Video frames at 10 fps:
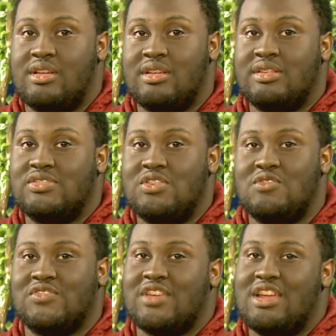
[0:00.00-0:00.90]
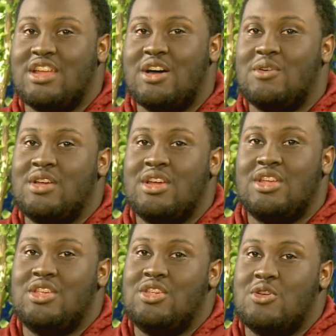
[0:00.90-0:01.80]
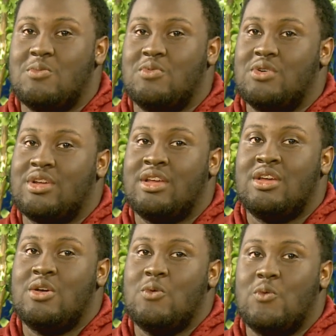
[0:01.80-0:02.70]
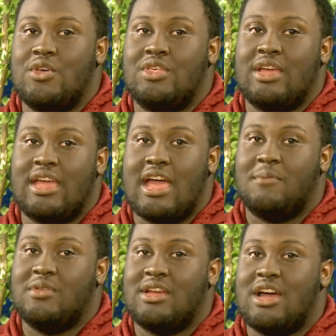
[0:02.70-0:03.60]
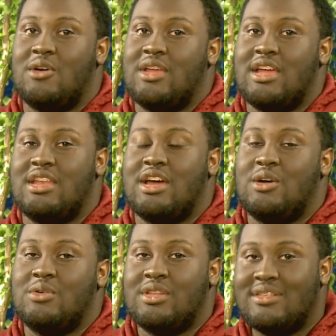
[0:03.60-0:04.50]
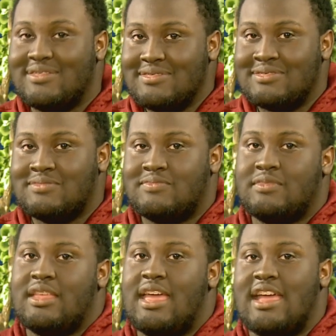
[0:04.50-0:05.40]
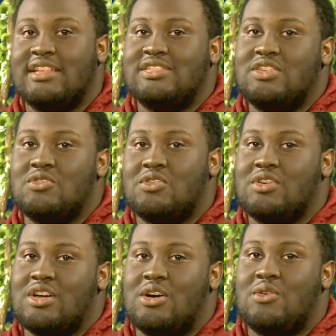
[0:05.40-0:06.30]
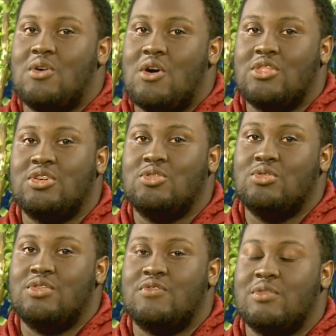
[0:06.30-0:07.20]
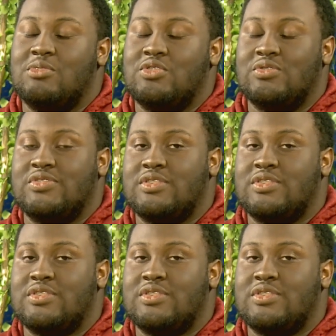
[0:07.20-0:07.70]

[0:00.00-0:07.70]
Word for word: senior sign out, yearbook with cap and gown handout, and senior cookout, all included from dues.